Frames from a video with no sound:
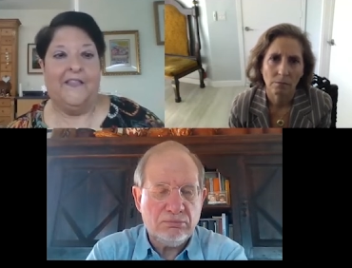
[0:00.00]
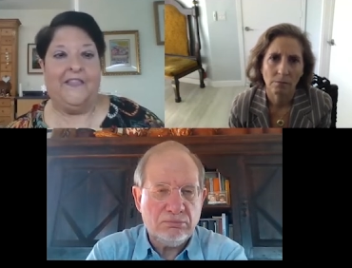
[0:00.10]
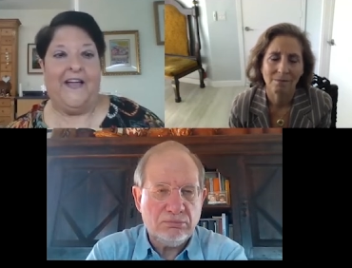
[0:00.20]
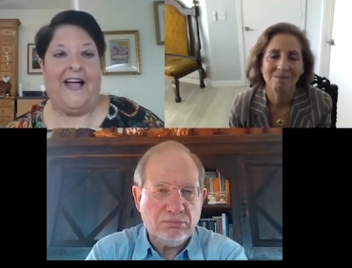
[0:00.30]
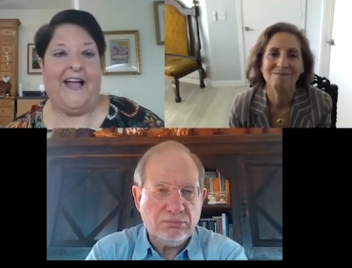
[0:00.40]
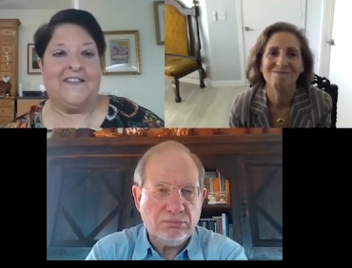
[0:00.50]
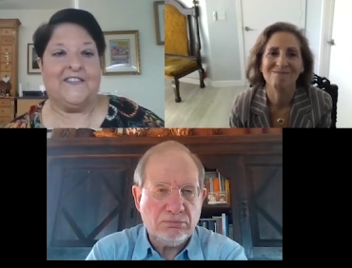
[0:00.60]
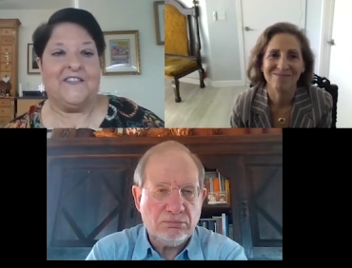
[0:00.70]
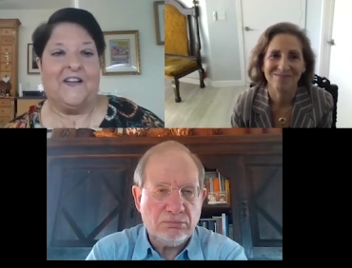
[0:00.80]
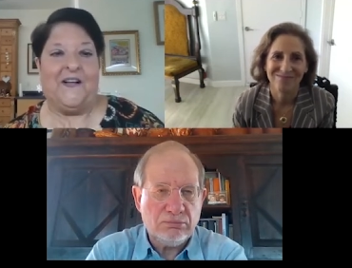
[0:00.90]
Speaker 1: That
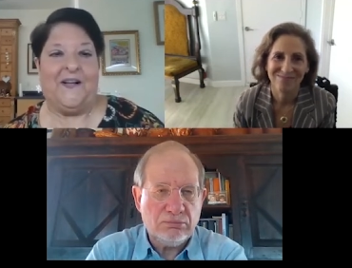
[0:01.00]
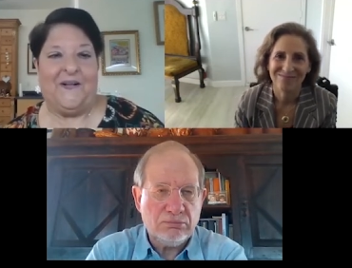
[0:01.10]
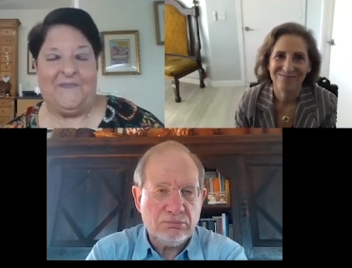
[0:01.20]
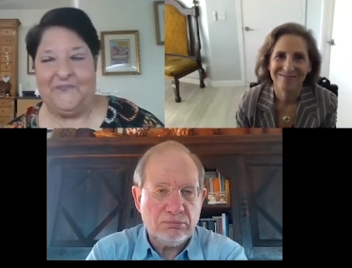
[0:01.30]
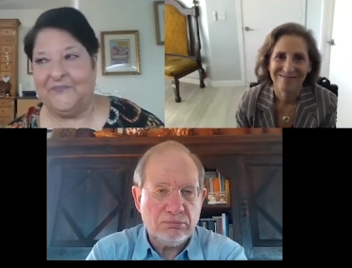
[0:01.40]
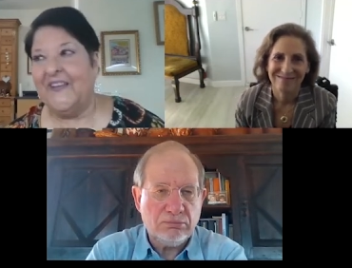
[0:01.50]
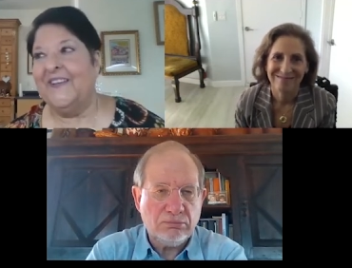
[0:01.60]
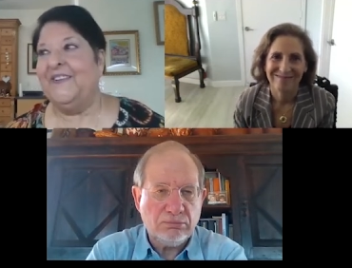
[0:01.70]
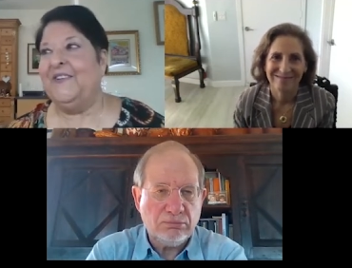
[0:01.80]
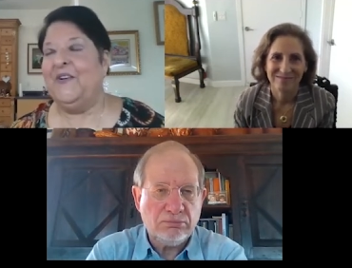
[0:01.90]
um,
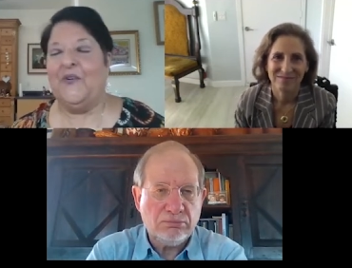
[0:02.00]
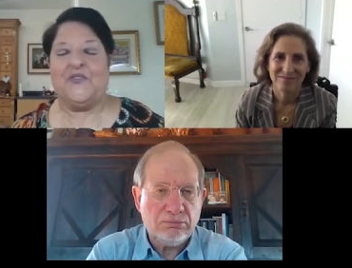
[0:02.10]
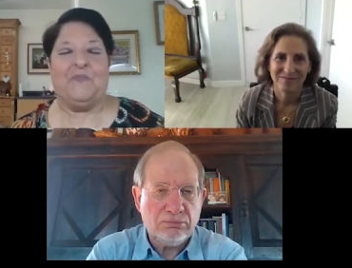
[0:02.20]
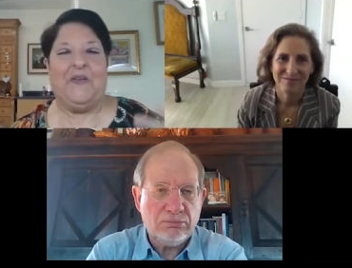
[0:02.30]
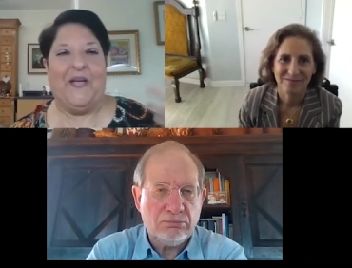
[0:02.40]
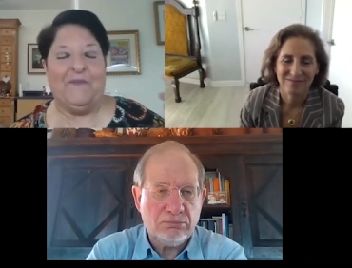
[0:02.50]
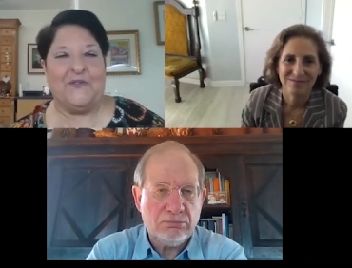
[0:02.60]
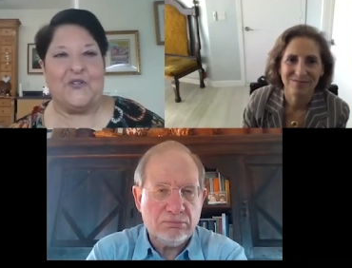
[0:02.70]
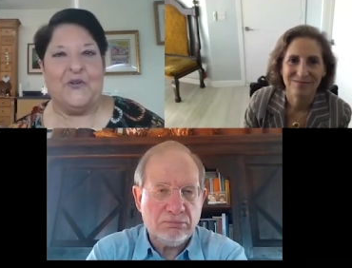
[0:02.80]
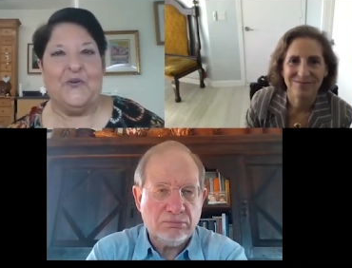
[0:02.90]
you know, to be
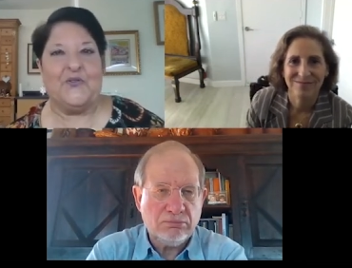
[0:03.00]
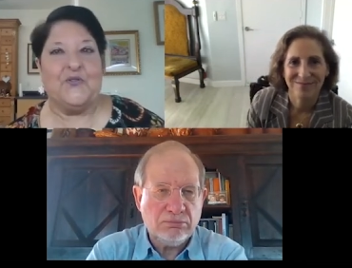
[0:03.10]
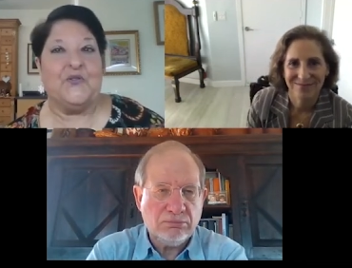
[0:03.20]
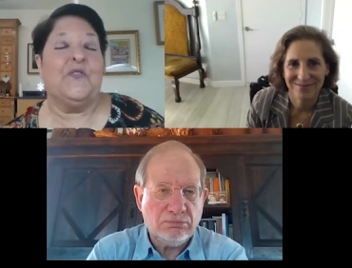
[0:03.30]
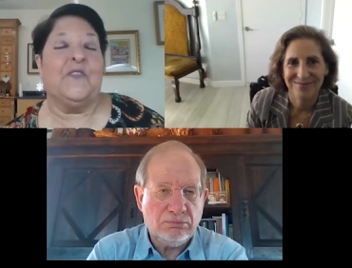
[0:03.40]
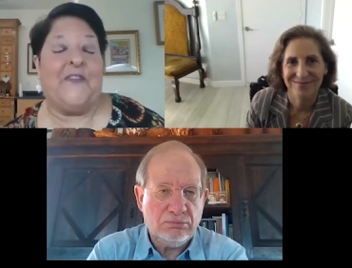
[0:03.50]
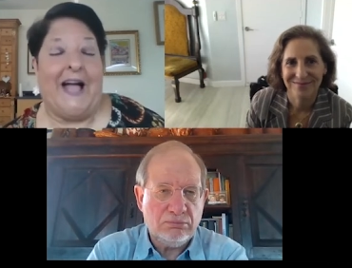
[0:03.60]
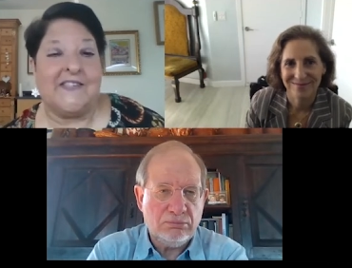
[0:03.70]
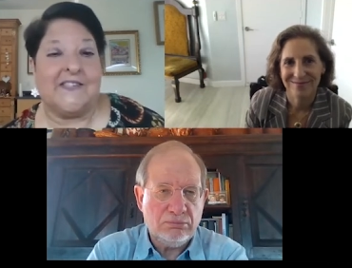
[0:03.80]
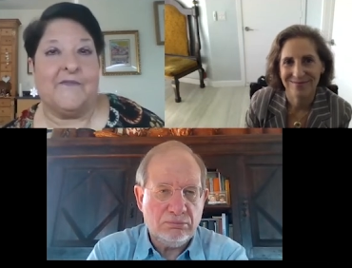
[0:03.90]
able to to do the
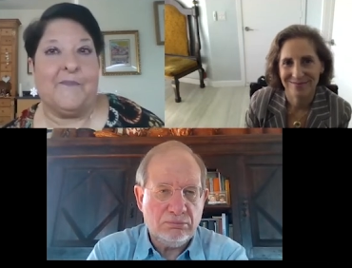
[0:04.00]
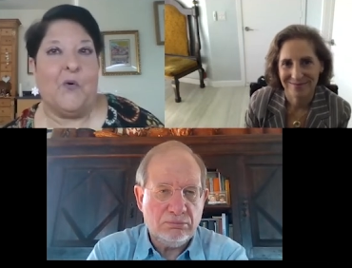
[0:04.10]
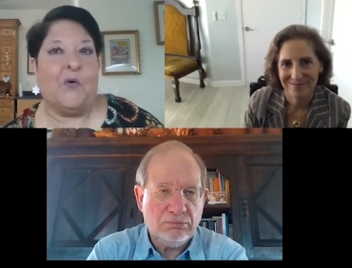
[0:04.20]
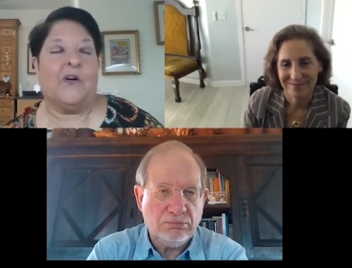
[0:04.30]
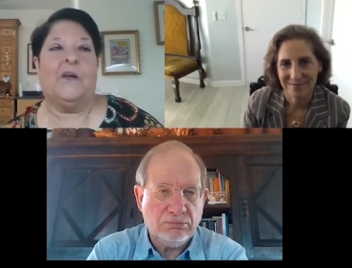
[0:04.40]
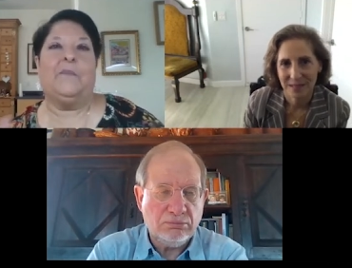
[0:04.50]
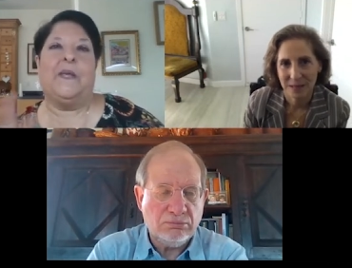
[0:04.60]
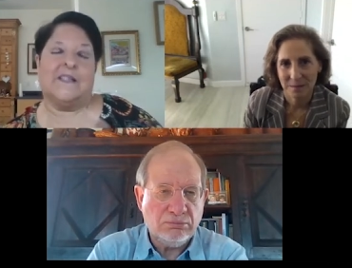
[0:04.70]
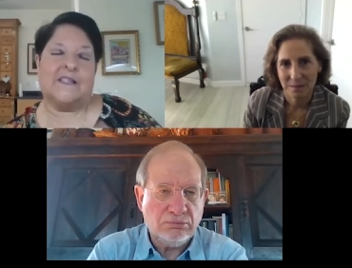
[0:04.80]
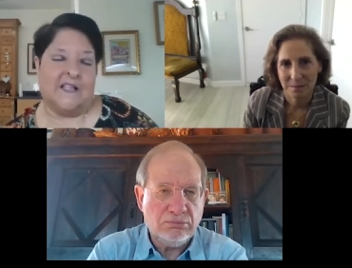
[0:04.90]
fast of Purim,
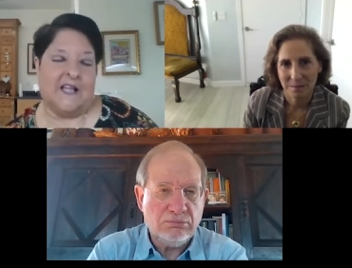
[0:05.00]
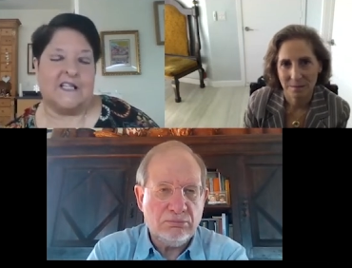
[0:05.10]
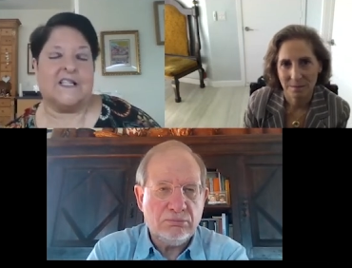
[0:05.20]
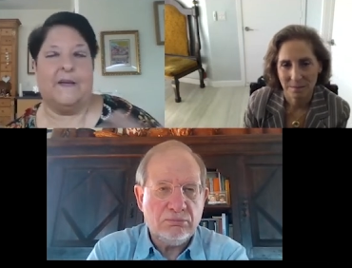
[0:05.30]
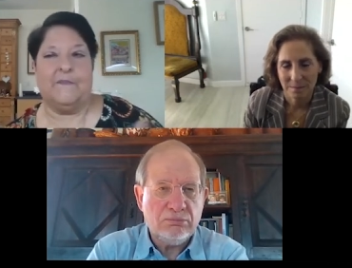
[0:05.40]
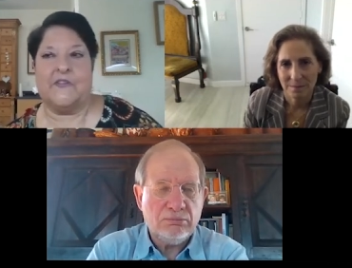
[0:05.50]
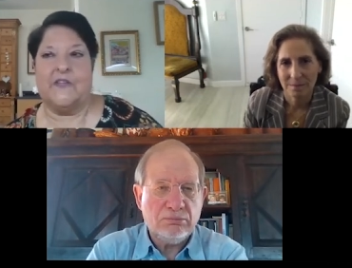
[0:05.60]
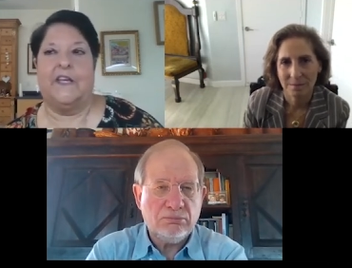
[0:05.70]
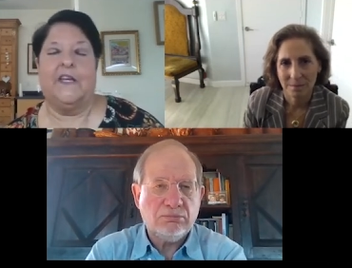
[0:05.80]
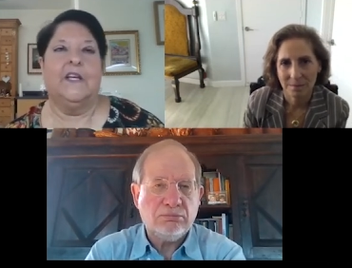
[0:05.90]
because a lot of times
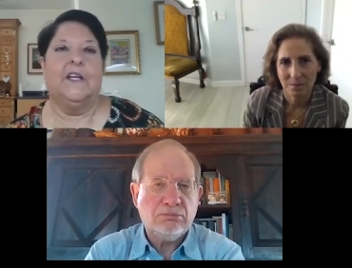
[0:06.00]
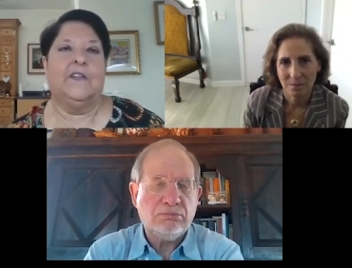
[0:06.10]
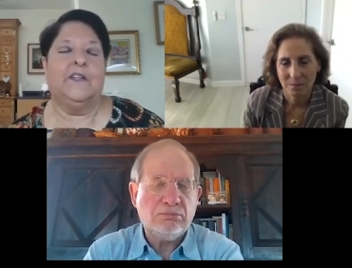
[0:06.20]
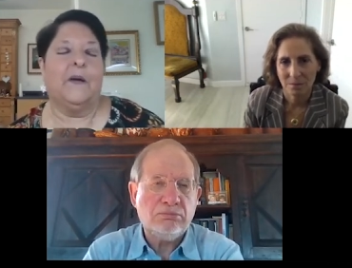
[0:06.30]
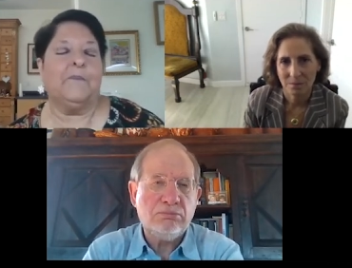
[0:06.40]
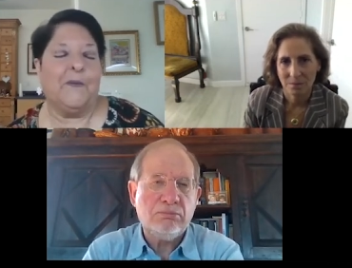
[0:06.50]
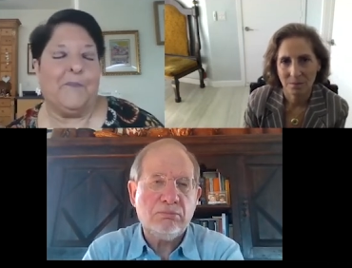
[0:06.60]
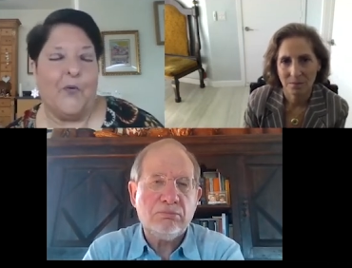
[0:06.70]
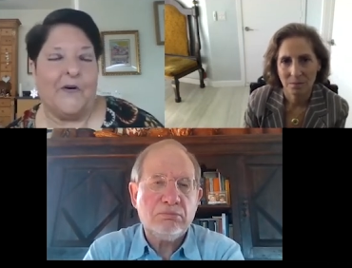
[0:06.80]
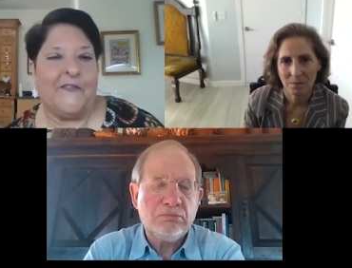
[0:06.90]
the the Yom
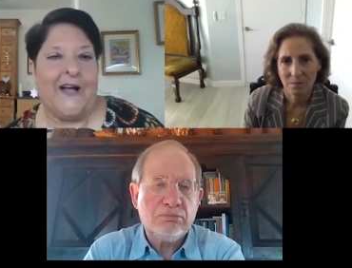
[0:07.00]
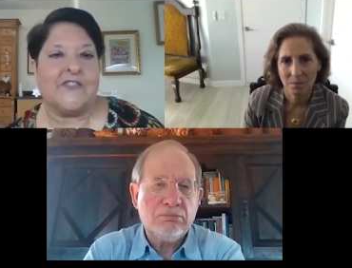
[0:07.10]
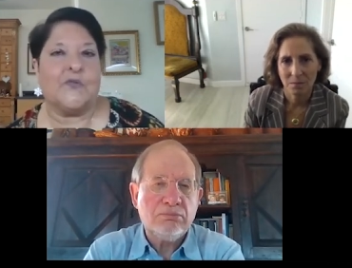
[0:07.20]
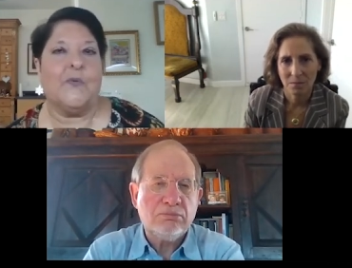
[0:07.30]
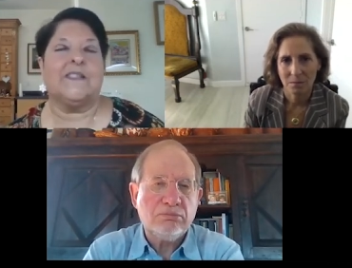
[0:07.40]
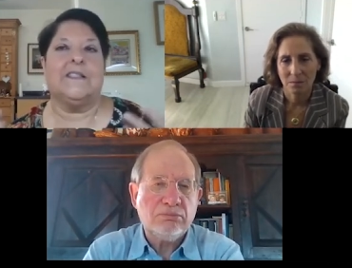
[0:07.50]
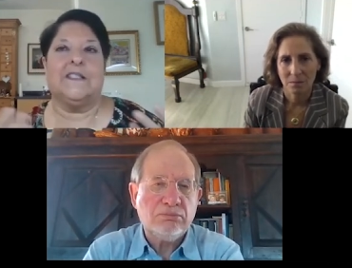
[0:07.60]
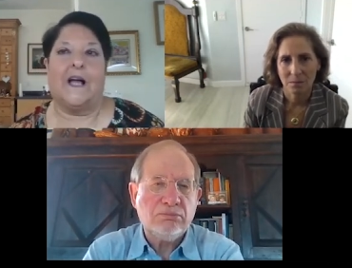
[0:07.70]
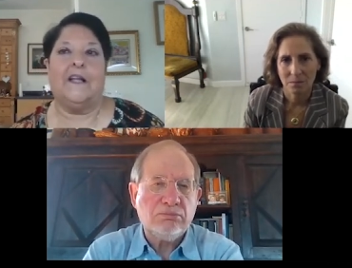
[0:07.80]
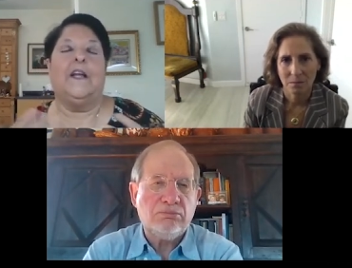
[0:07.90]
Kippur fast
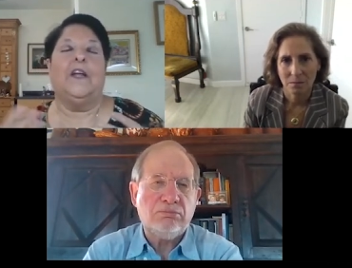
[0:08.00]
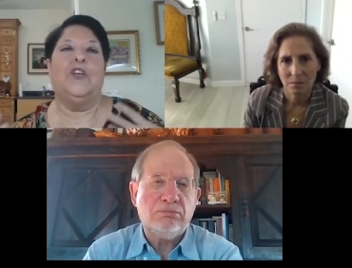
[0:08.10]
wasn't done,